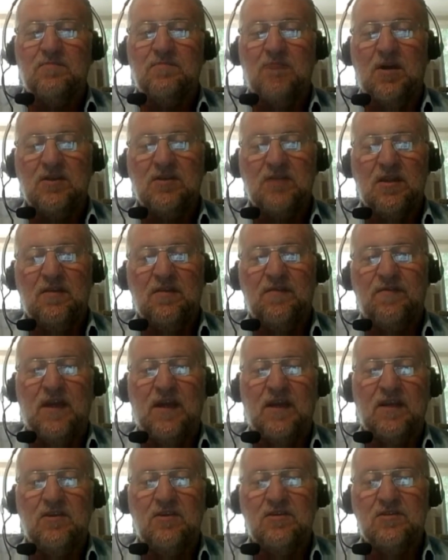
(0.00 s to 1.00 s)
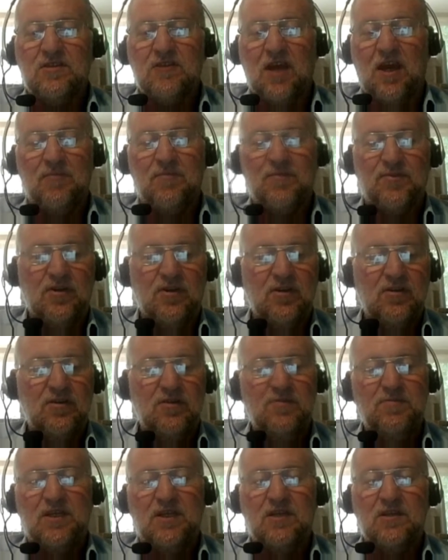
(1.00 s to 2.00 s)
of the fake news came
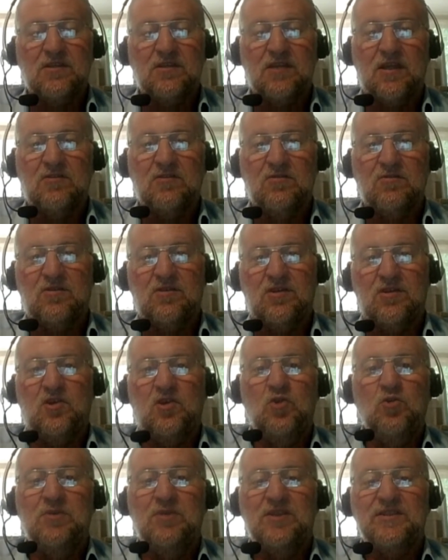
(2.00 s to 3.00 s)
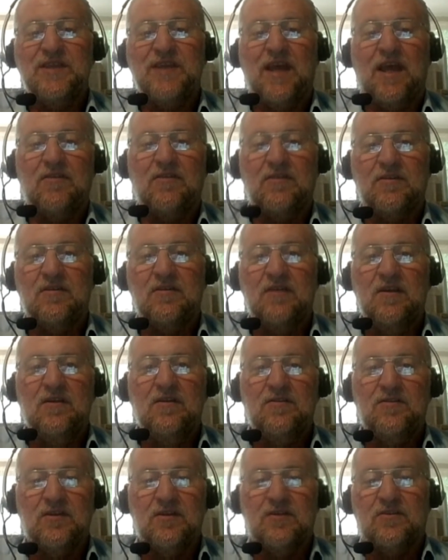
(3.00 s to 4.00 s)
through because they took the humans out of the
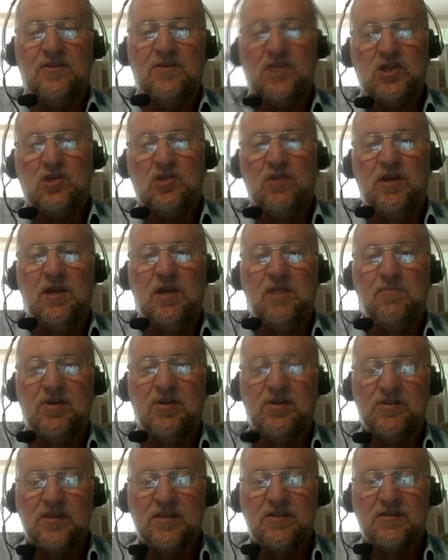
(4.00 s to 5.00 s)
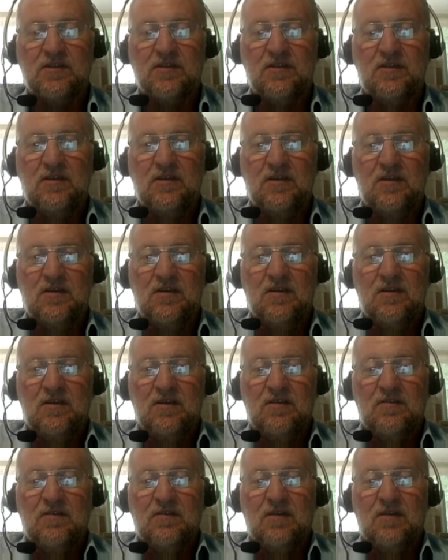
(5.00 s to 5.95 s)
screening process. Right.